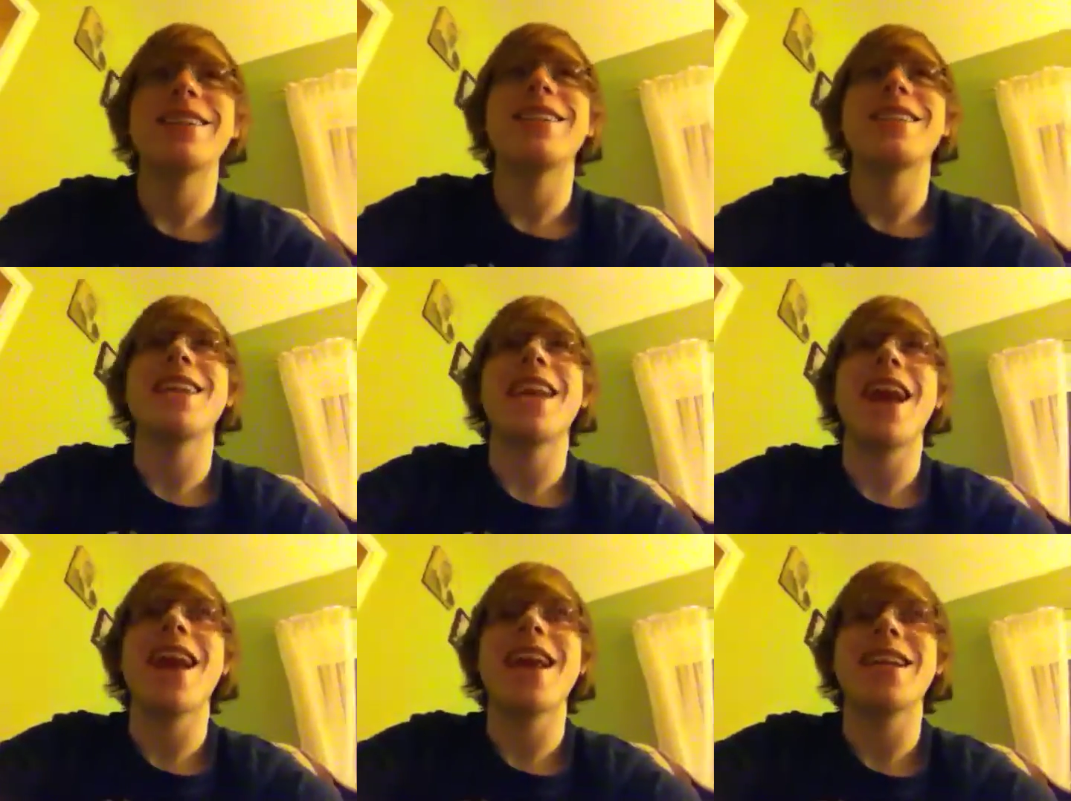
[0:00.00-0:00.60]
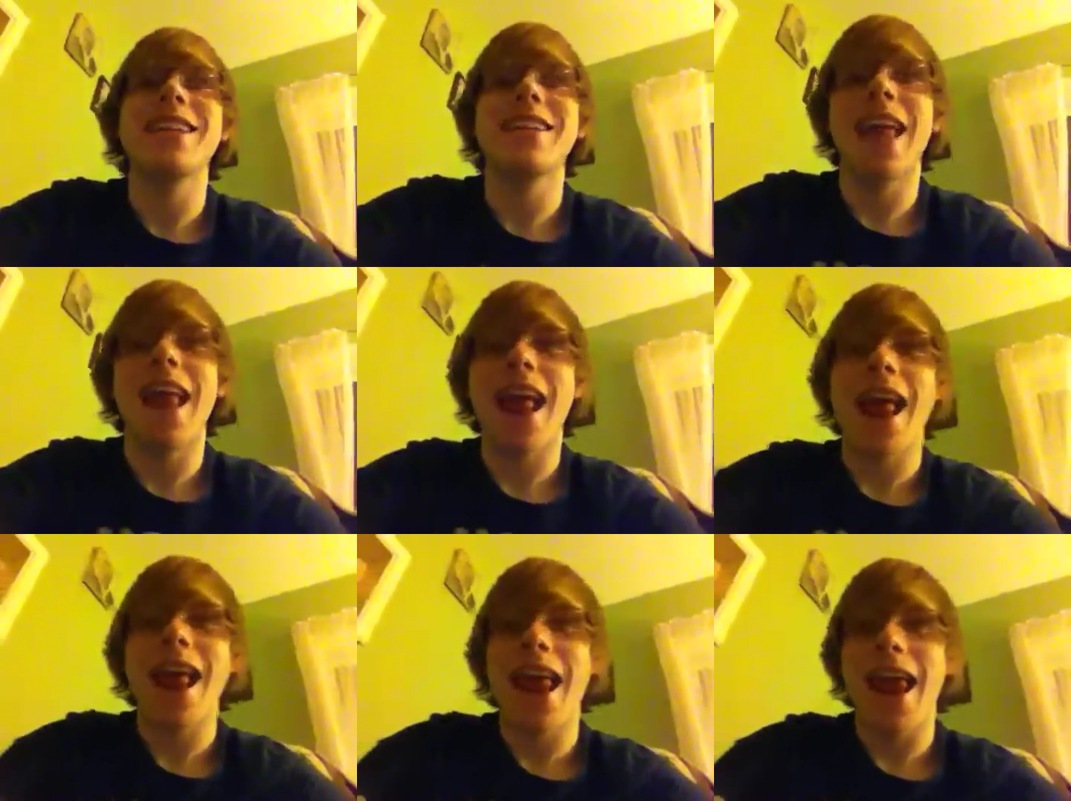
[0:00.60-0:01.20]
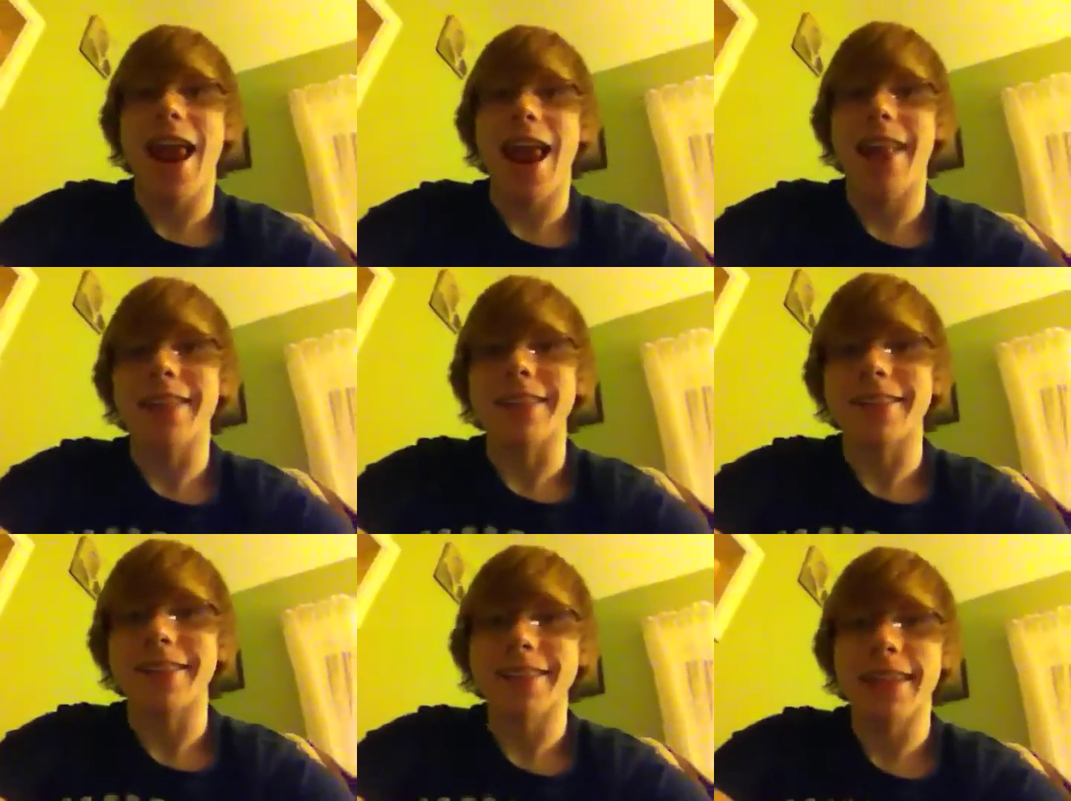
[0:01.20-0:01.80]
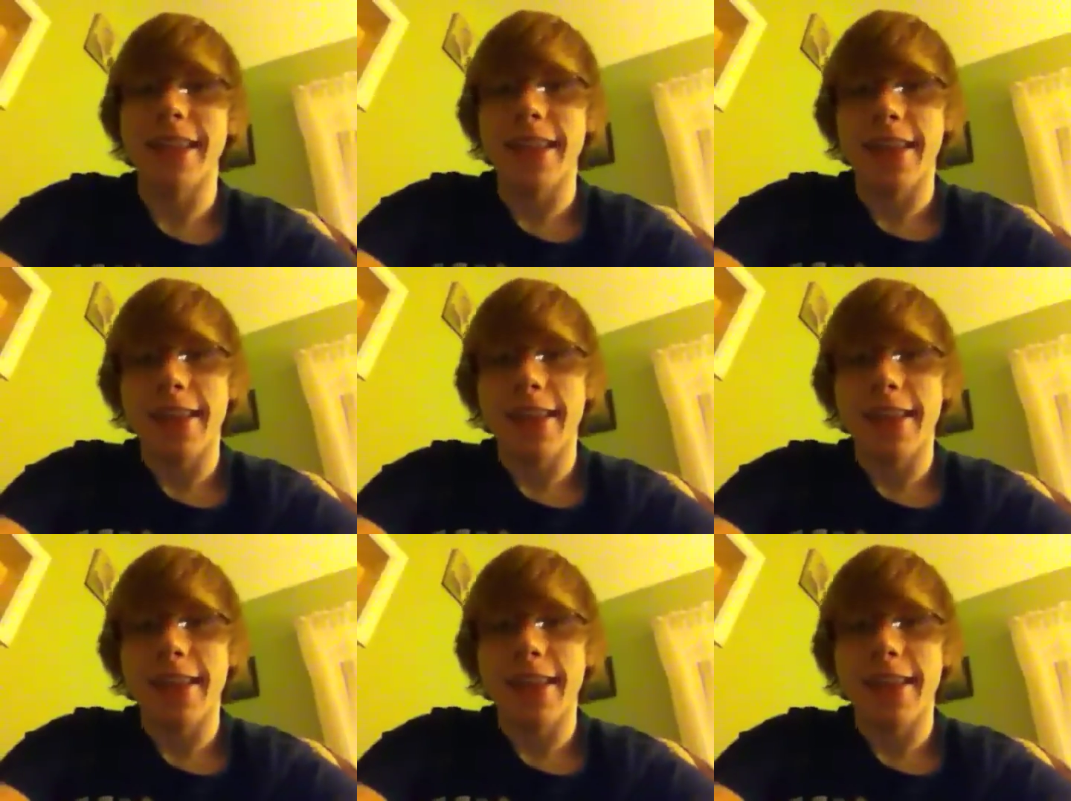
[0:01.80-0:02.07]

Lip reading: Jesus.